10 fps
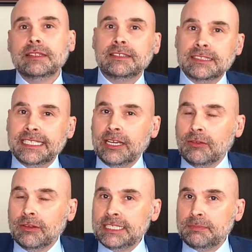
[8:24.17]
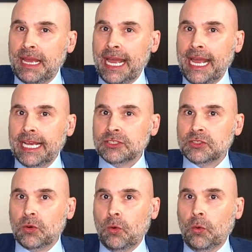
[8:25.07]
sale
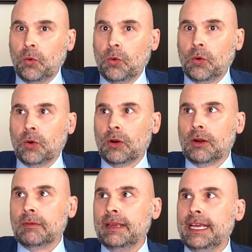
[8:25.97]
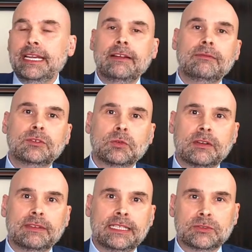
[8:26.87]
leasebacks or any
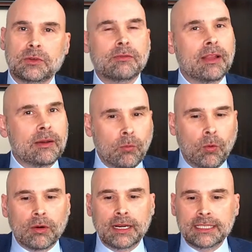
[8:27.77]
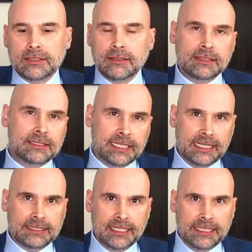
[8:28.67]
of these like warrants
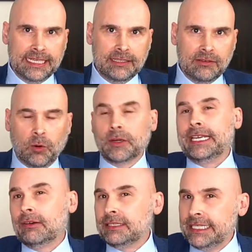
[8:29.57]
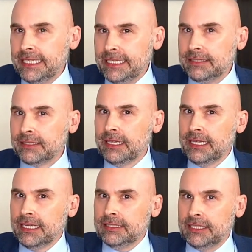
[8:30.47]
to get, or guarantees
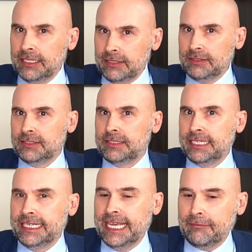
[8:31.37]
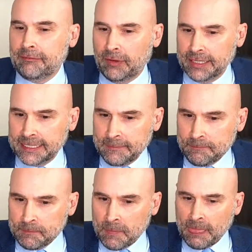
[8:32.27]
to get
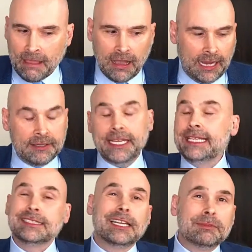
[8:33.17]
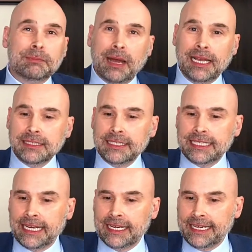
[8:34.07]
funding. You can't set up deposit
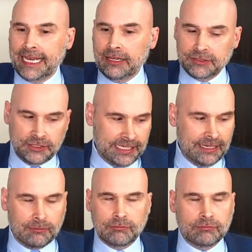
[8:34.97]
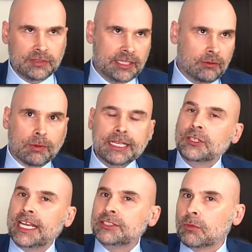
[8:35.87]
accounts. You can't write
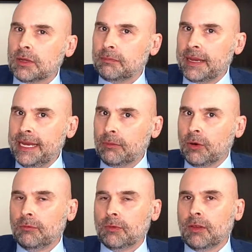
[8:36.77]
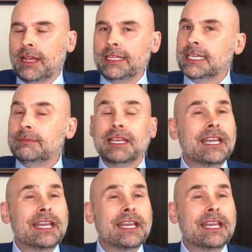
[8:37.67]
checks or run payroll for a lot of time.